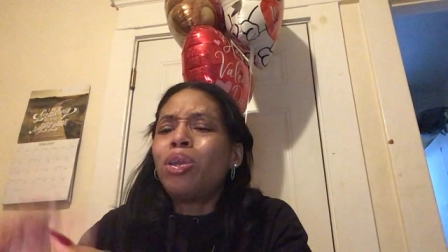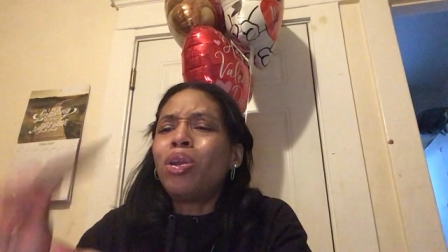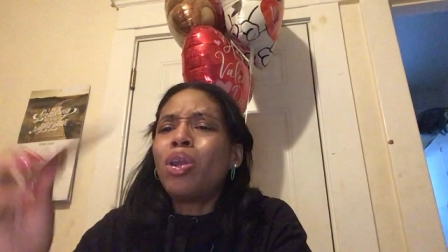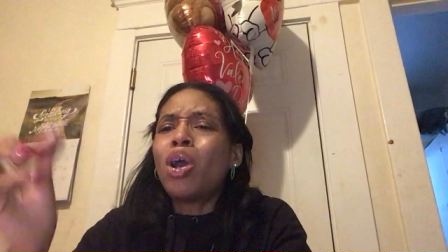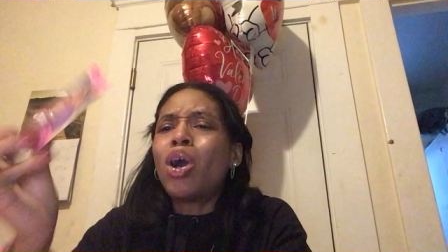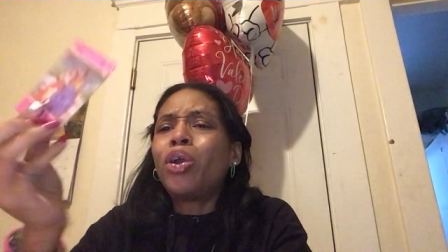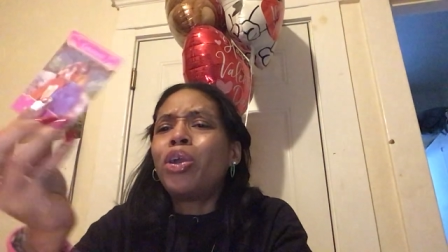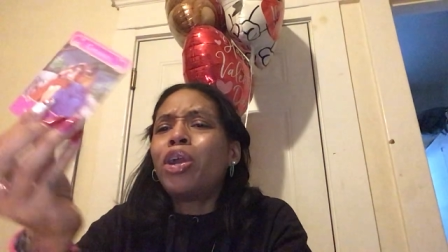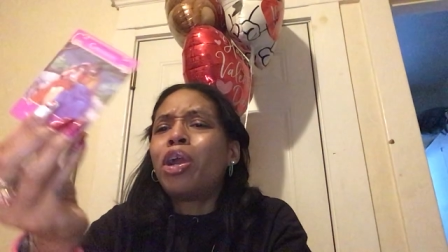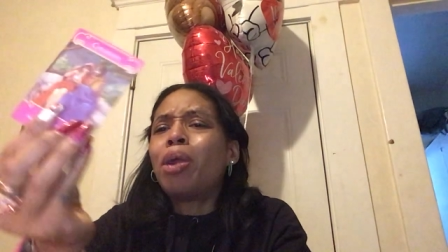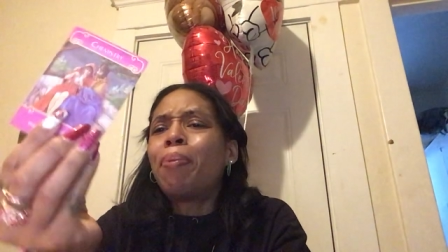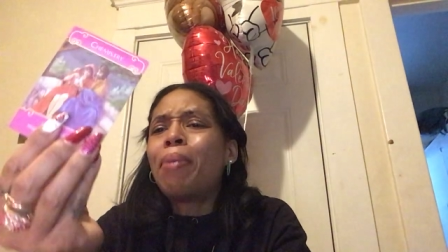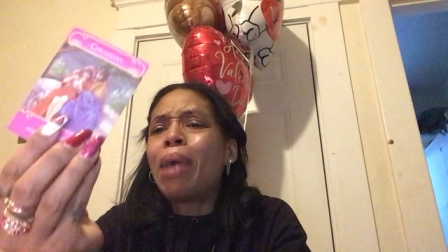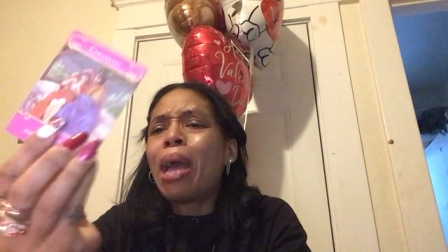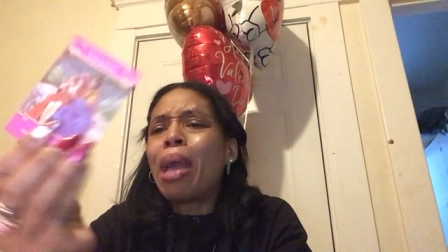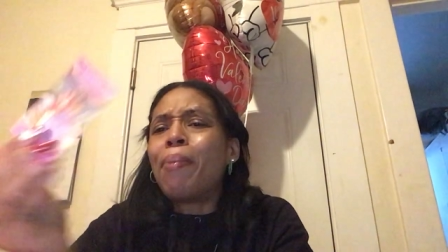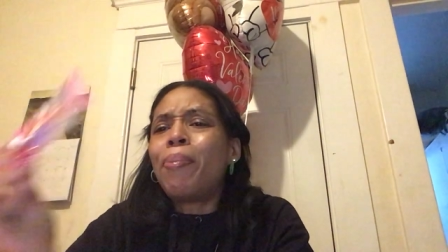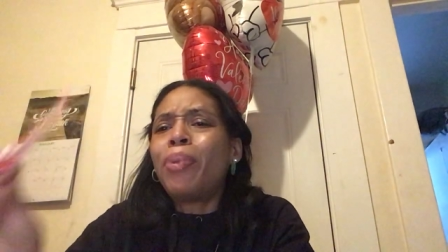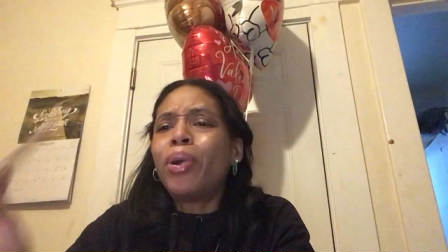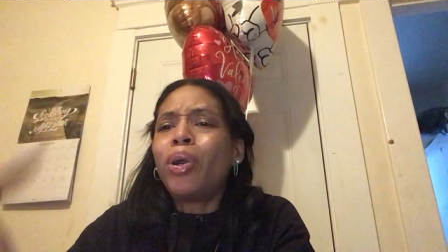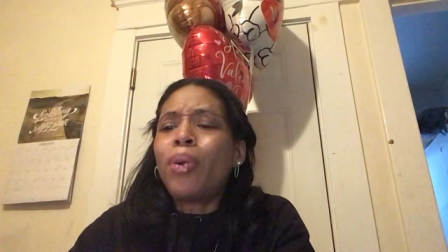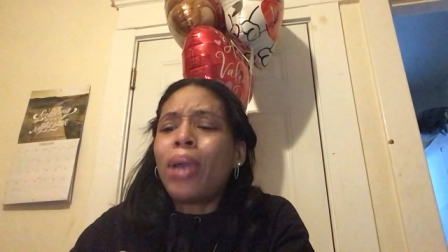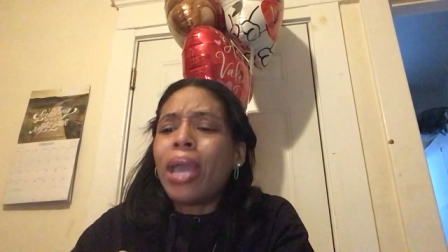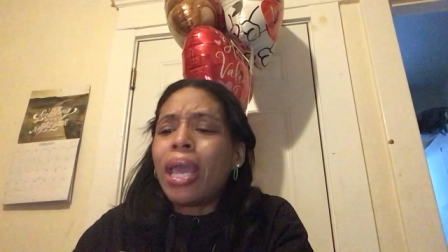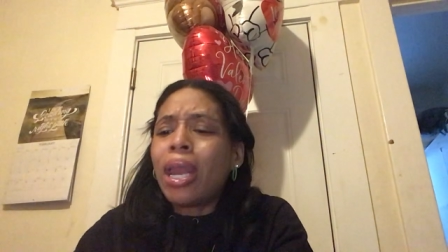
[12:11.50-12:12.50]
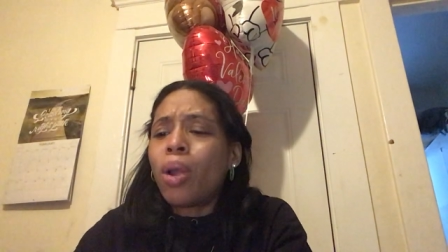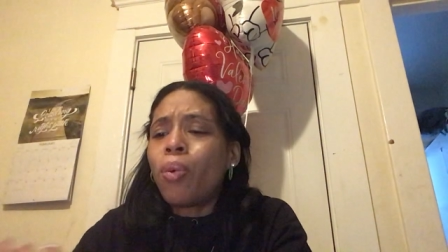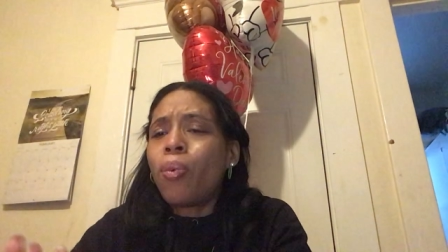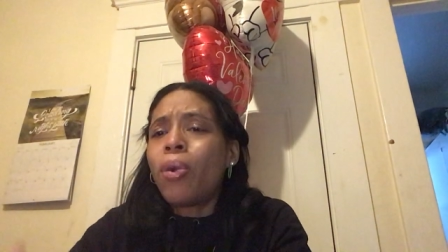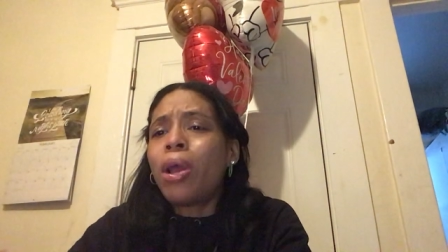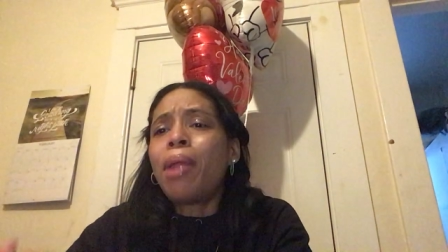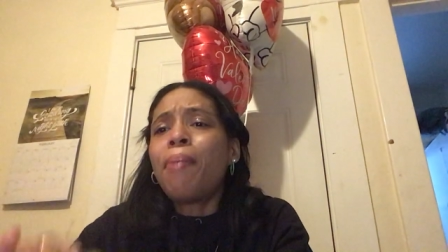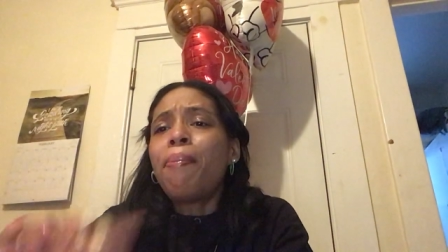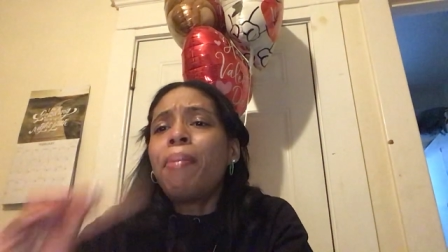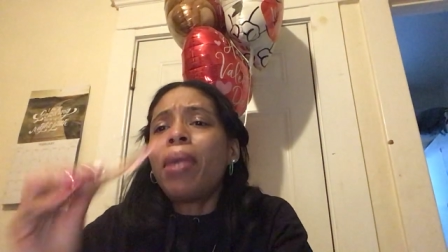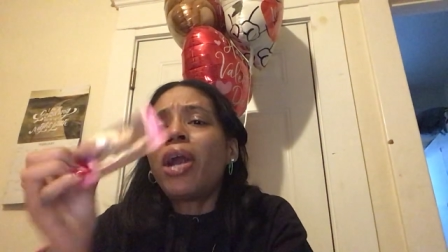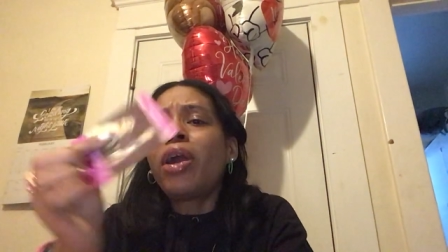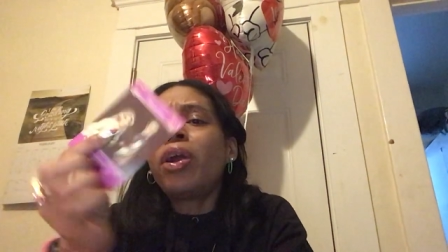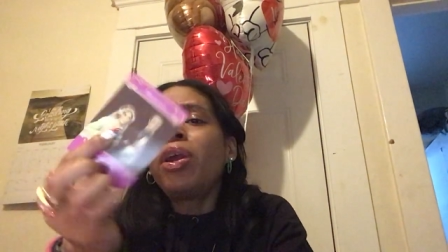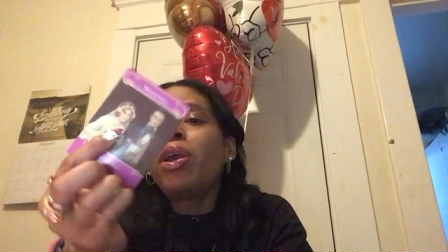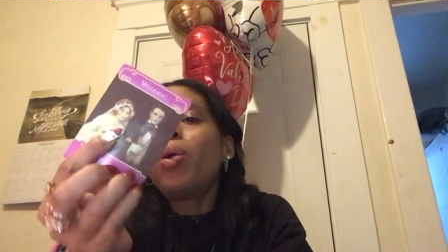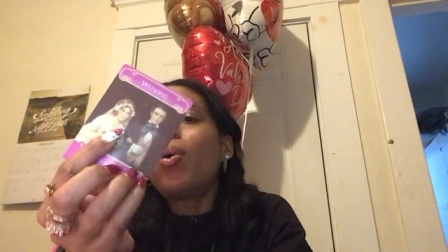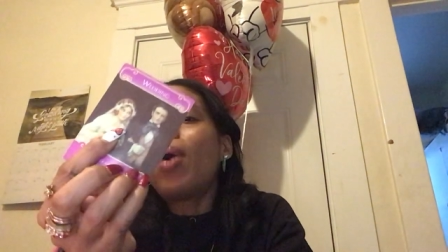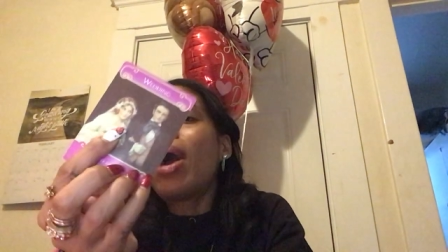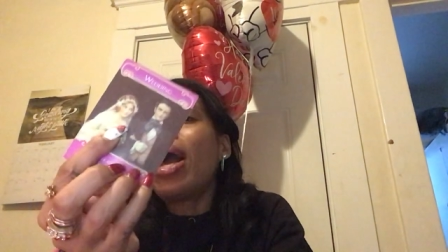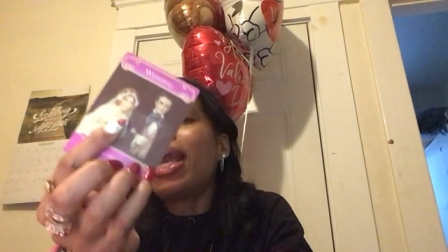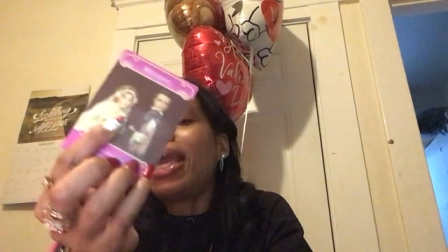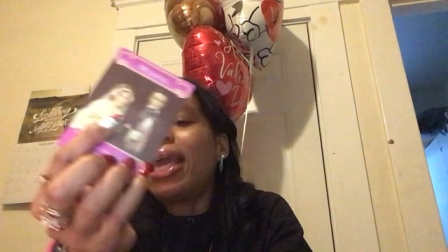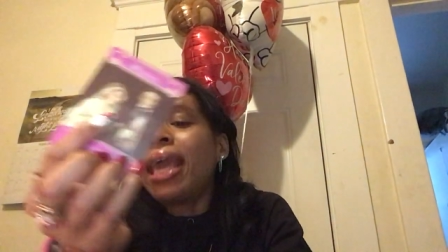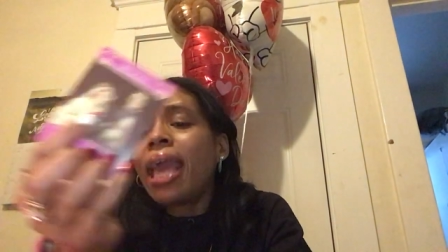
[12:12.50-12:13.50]
you're my boo and I want to marry you
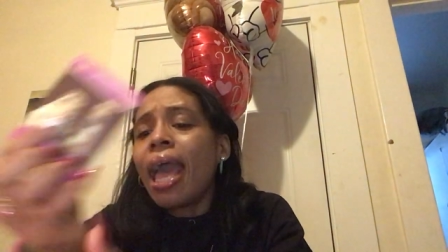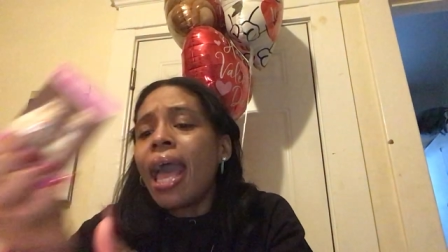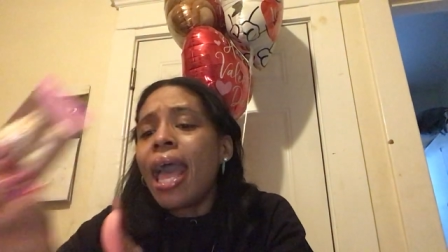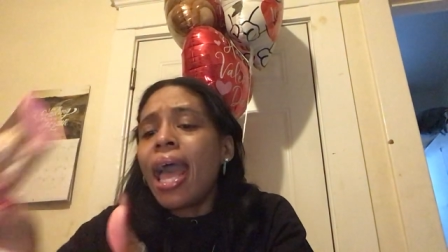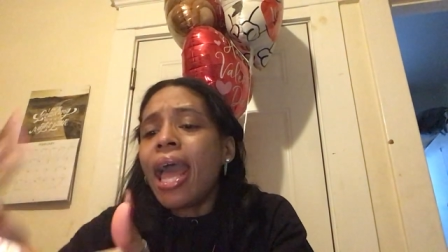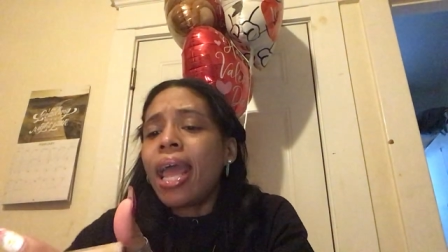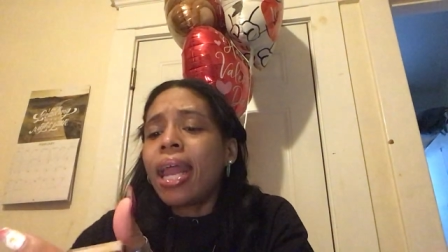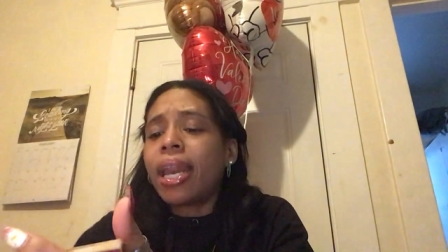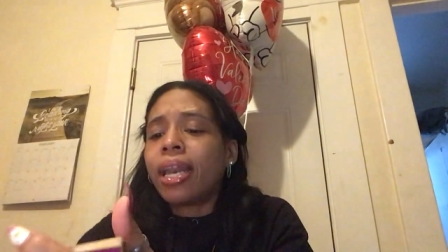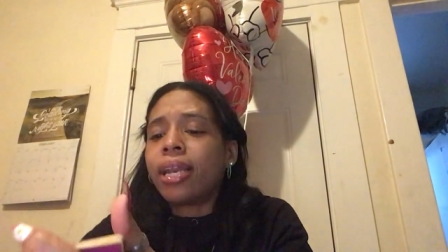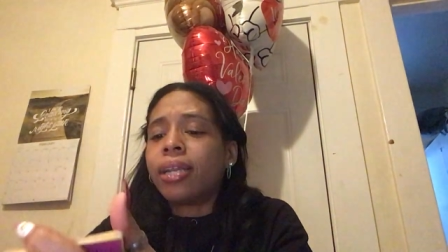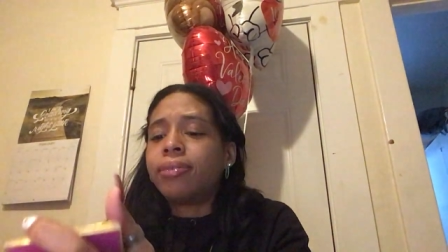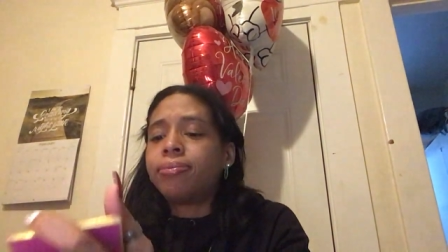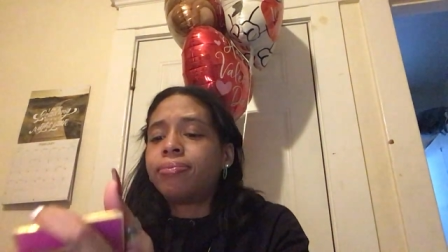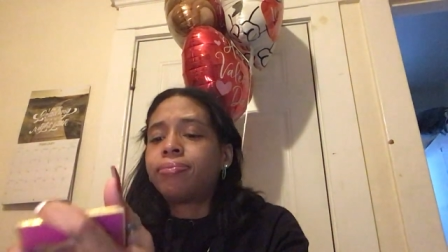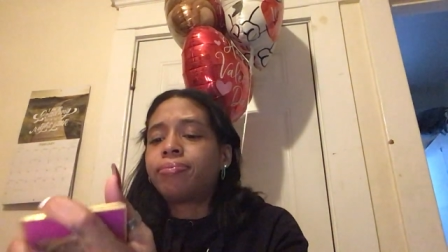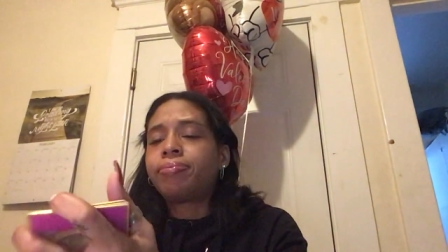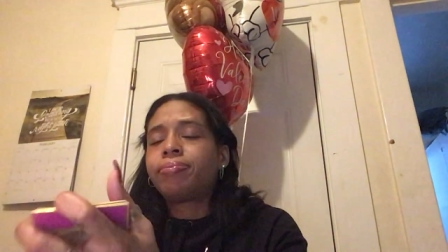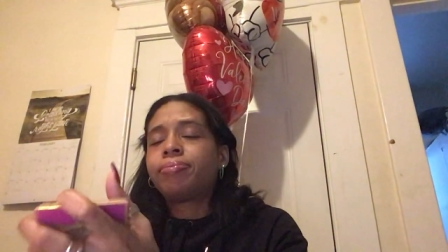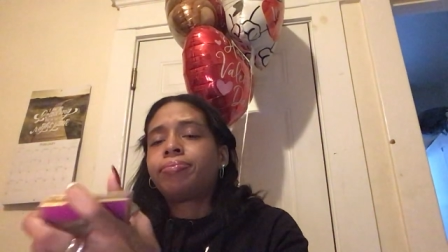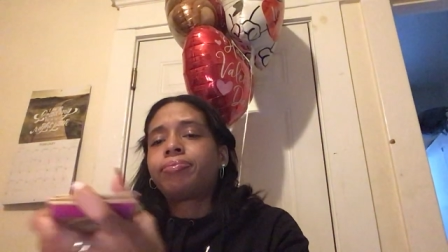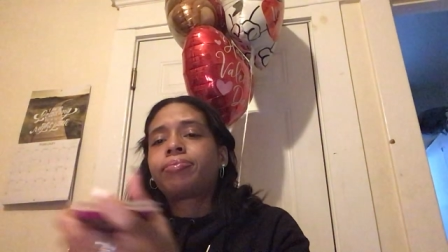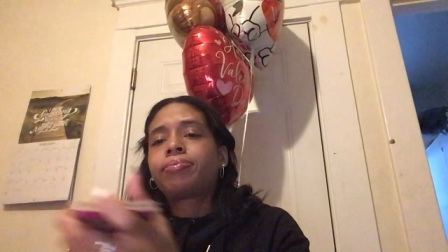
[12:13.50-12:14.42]
again.